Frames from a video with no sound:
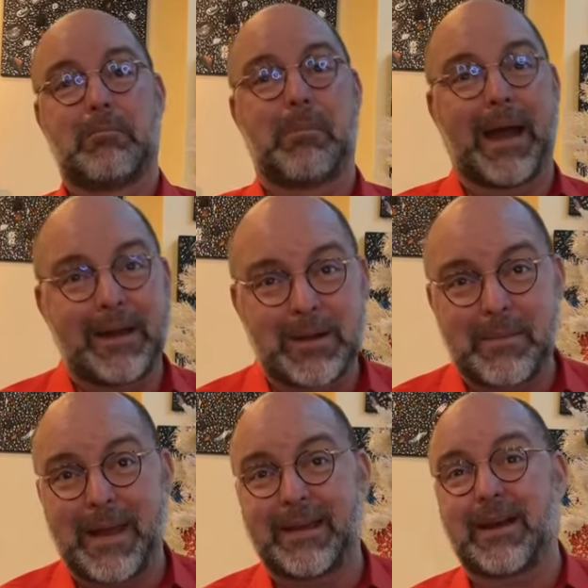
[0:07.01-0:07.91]
Buyer
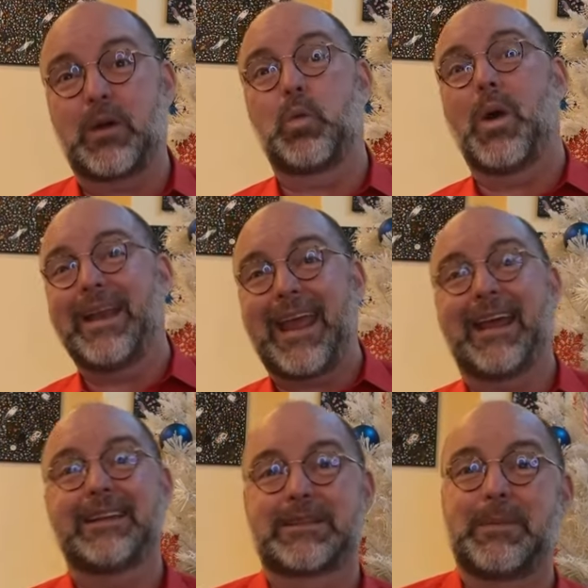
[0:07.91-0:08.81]
demand on one
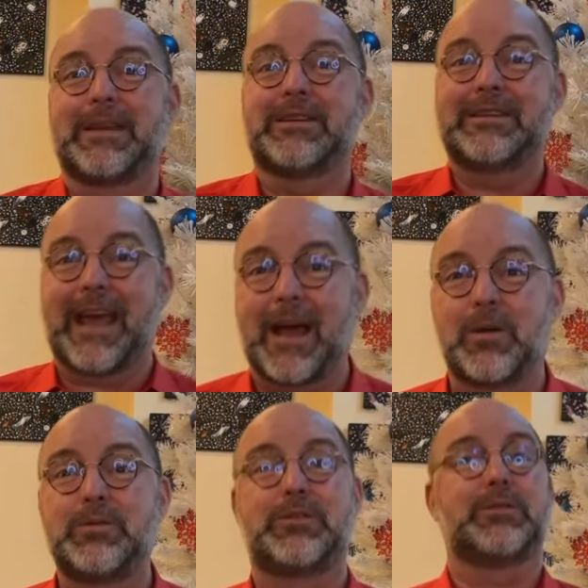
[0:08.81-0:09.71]
hand has been
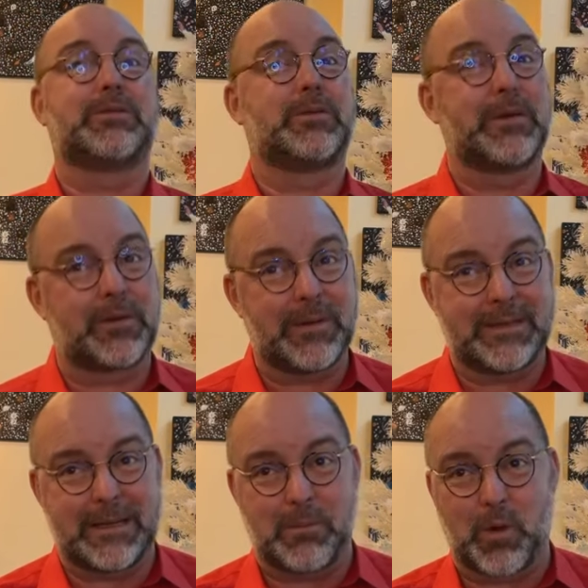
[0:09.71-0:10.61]
down due to
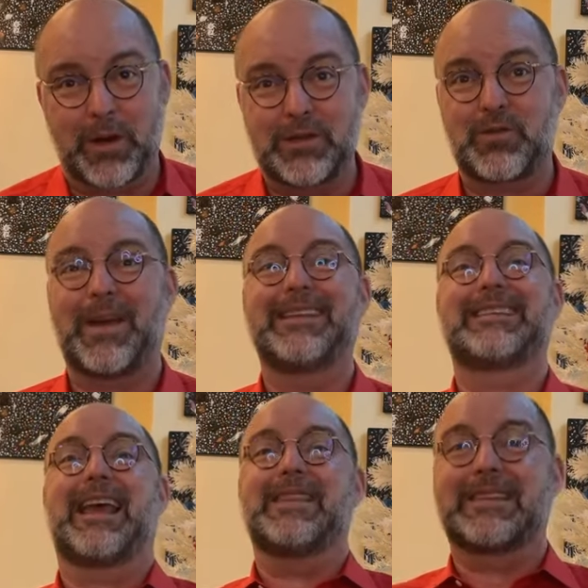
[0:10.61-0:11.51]
increasing mortgage rates
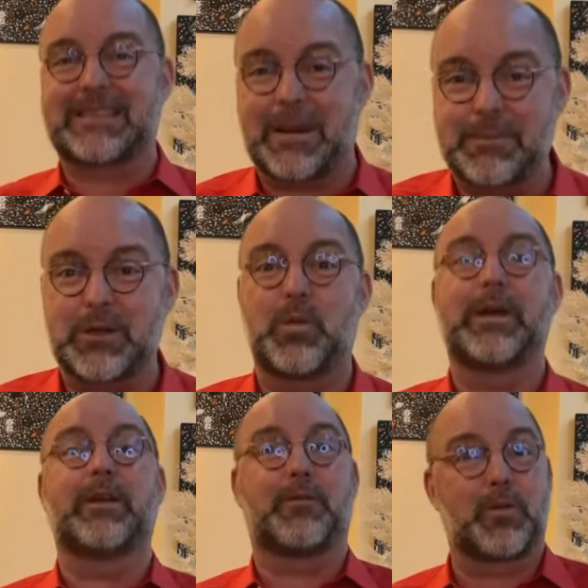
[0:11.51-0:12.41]
and the
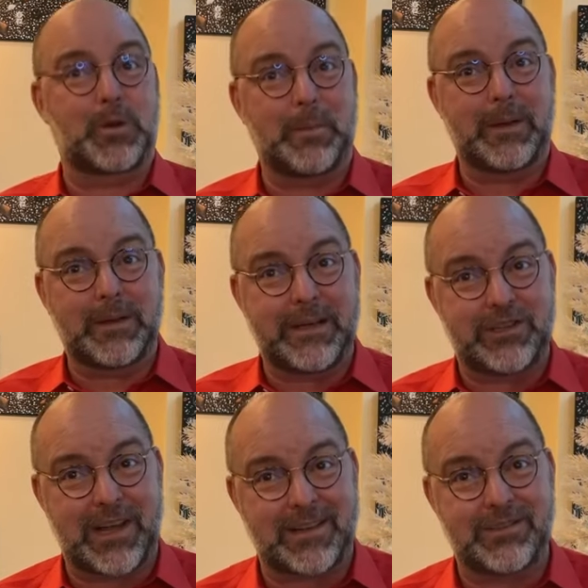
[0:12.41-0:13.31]
subsequent affordability
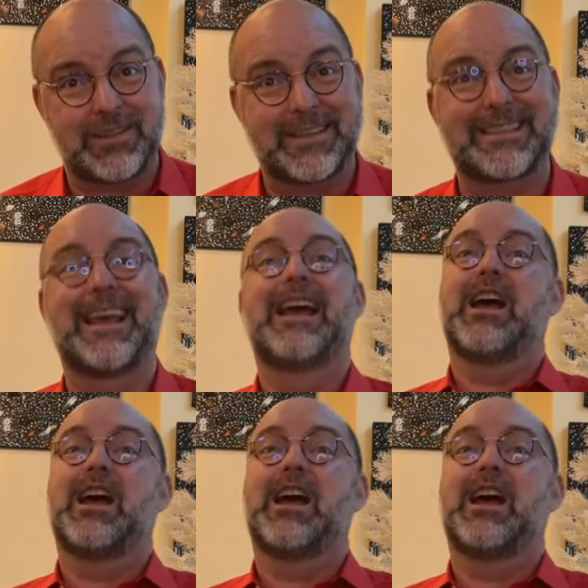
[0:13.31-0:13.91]
challenges.